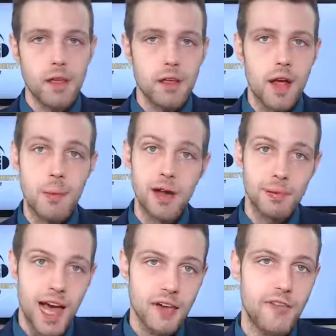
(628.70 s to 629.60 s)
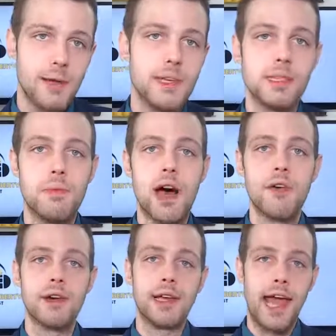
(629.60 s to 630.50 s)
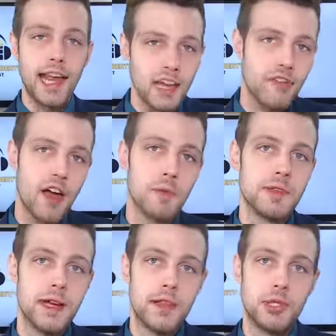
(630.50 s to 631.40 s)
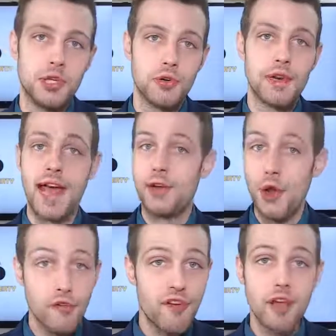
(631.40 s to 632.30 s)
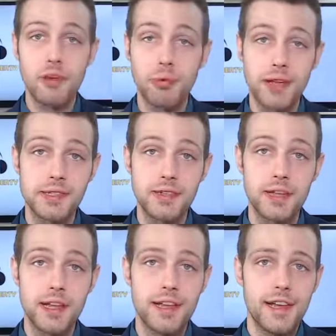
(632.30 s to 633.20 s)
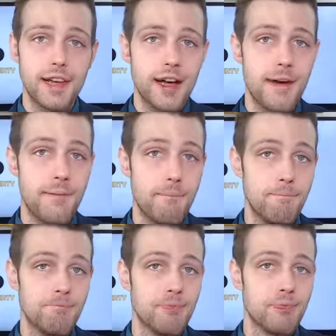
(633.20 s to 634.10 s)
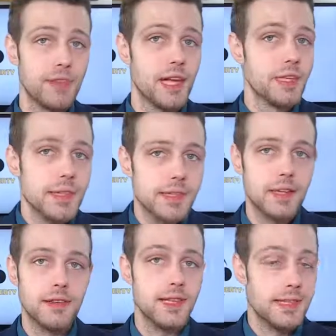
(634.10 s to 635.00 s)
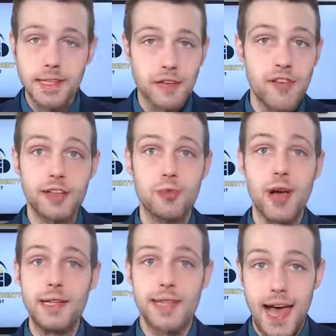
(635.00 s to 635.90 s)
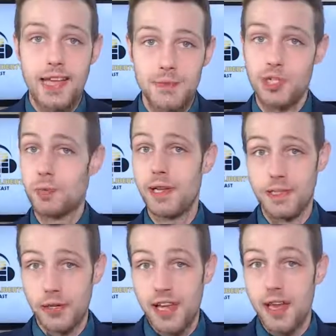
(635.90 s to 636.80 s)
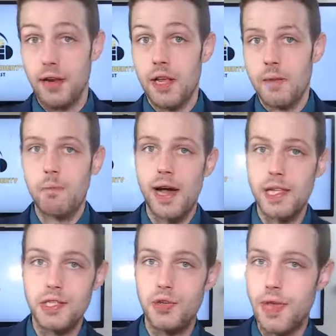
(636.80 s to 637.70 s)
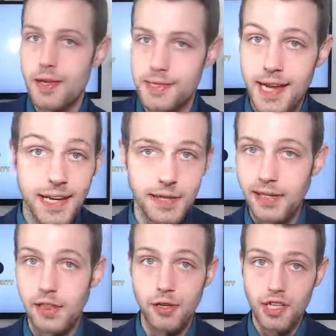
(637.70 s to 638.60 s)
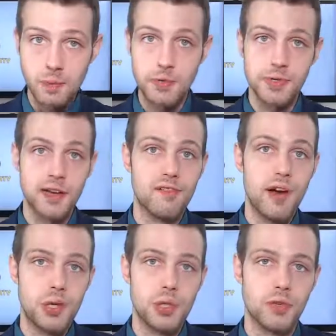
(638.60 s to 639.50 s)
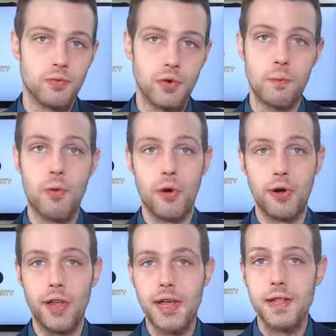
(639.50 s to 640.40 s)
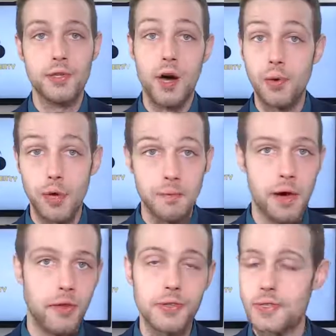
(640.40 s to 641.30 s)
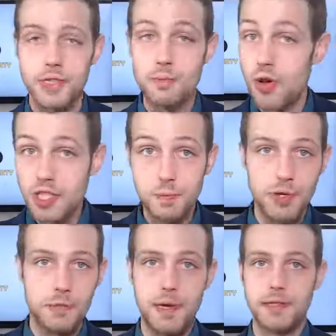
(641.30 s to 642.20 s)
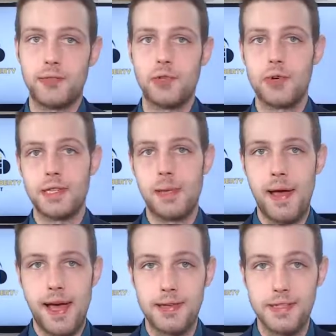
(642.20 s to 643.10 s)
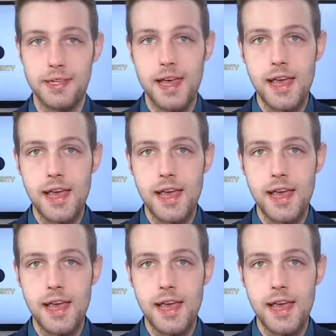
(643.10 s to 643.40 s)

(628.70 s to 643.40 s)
Among Black families in poverty, 85% of the children had no father present. Now, this didn't affect whites as much, but it still did. By 2008, nearly 30% of white children were born to unwed mothers. This is multiples based on what it was in the past.